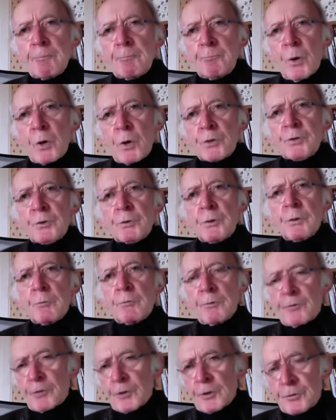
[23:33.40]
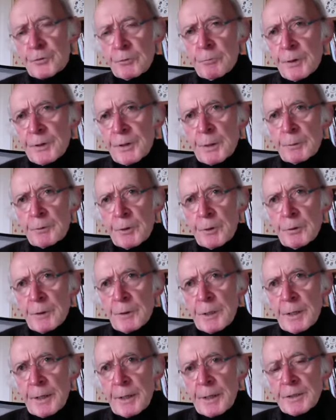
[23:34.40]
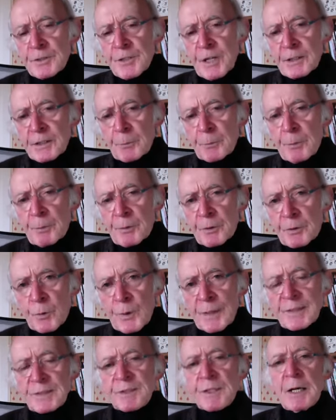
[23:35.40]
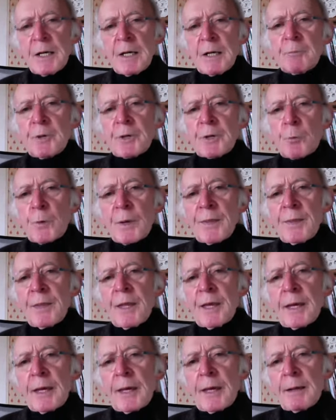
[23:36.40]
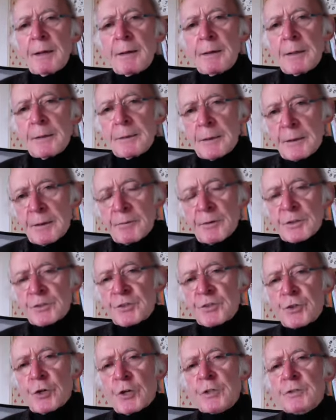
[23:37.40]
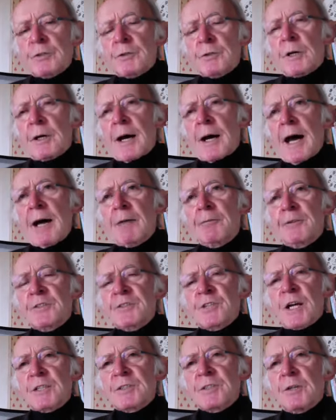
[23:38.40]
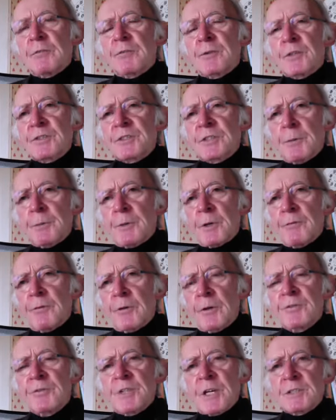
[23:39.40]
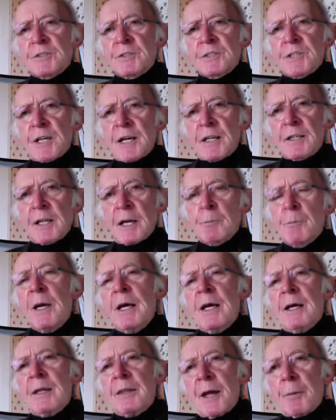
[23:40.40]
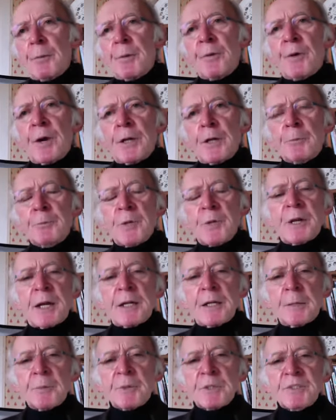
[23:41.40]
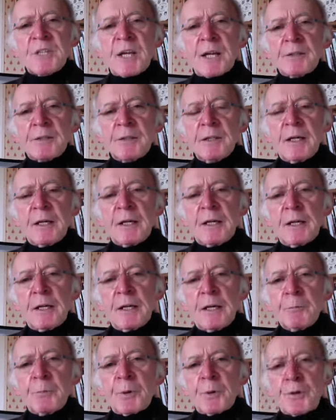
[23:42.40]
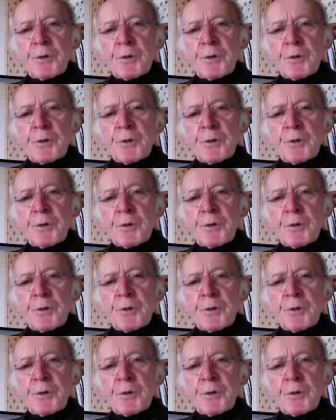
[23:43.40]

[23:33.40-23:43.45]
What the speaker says: but for when they injected people twice, but when they give a short half injection the first time and a full injection the second time, that went right up to 90%. But